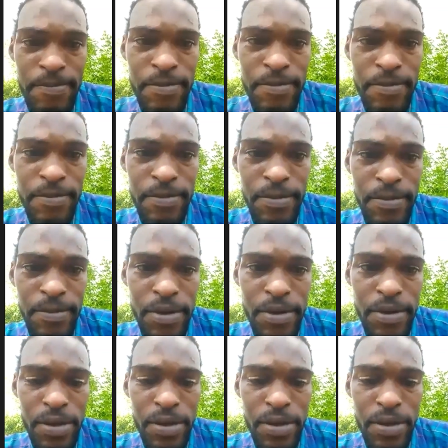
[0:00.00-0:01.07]
Spirit
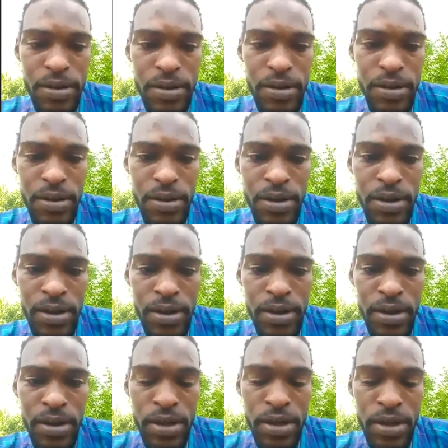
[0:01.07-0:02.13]
lives
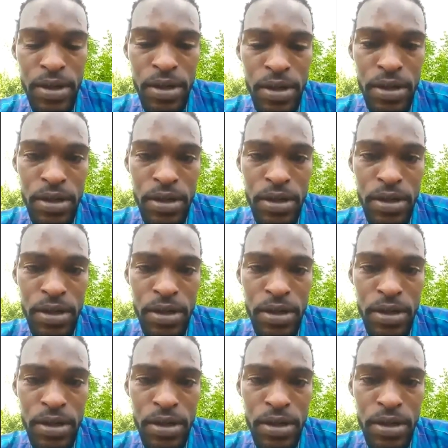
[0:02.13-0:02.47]
in you?